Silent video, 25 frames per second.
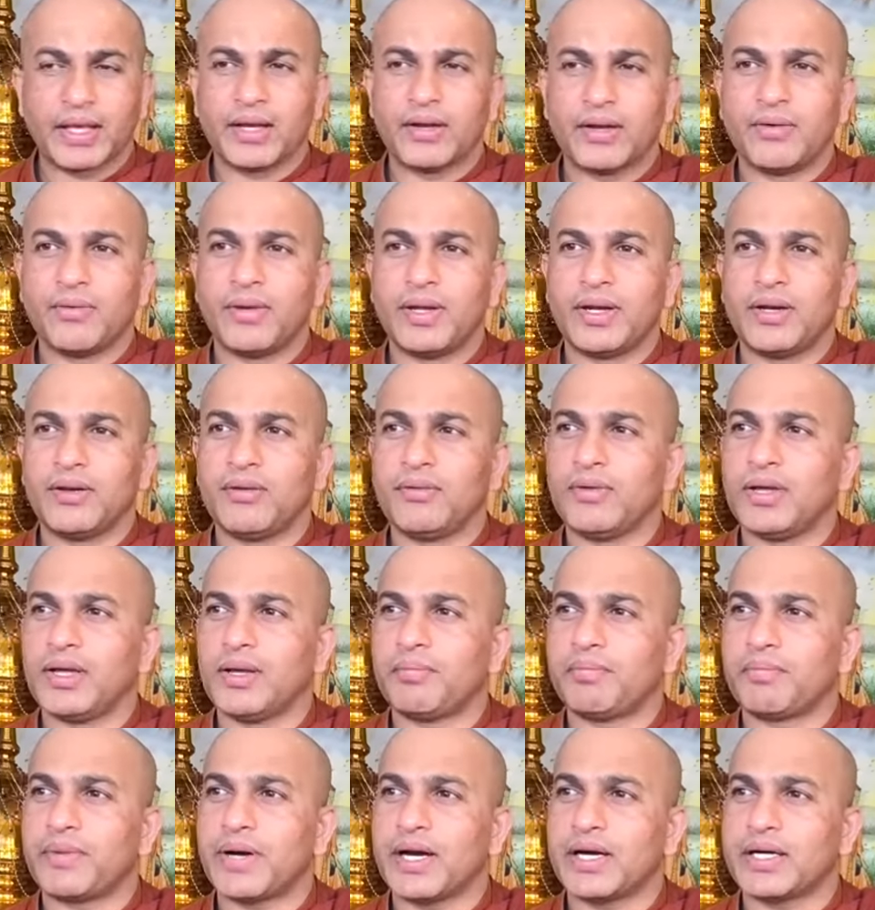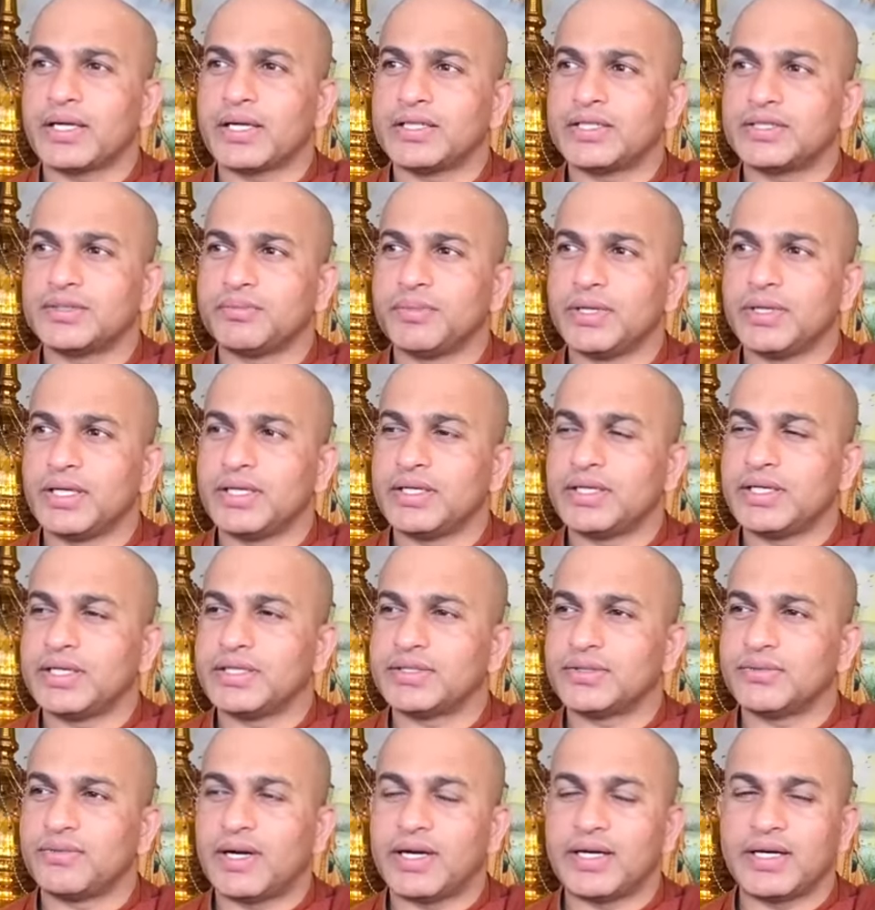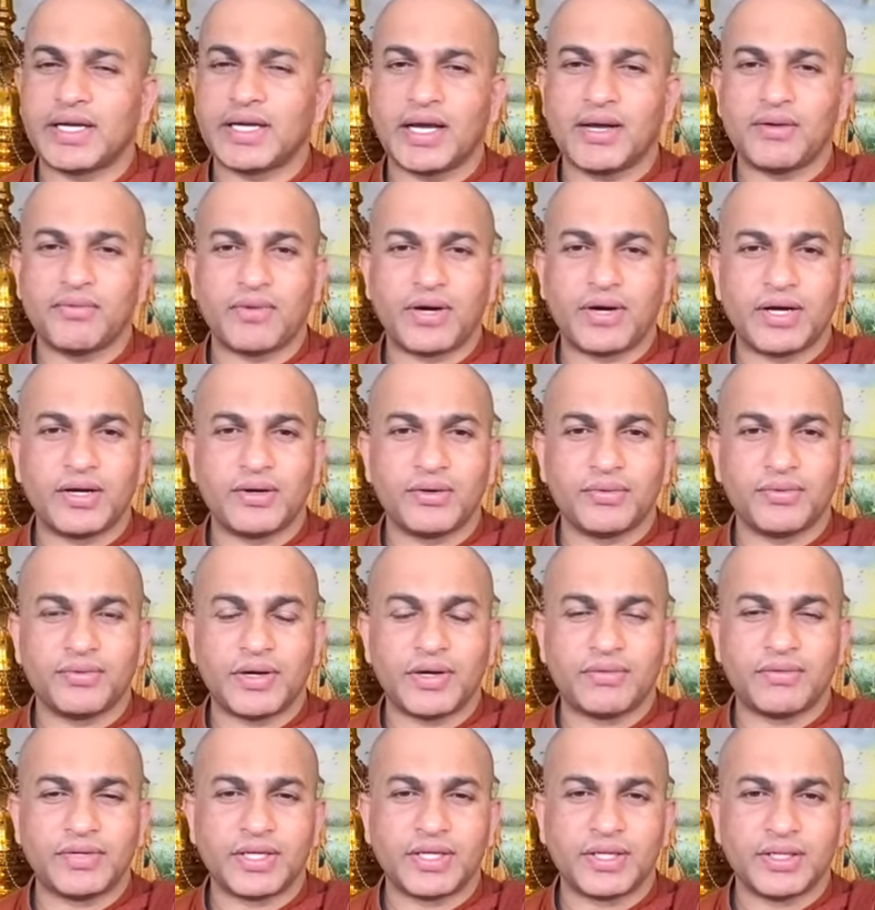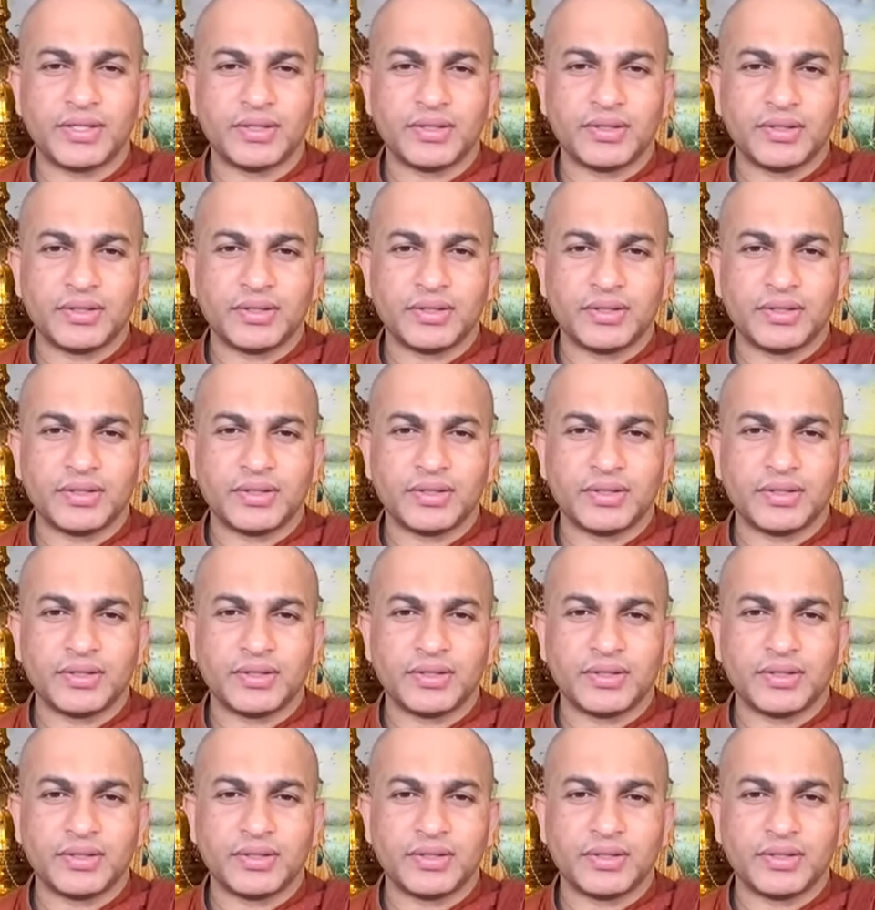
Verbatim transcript: when we practice meditation one time, one of our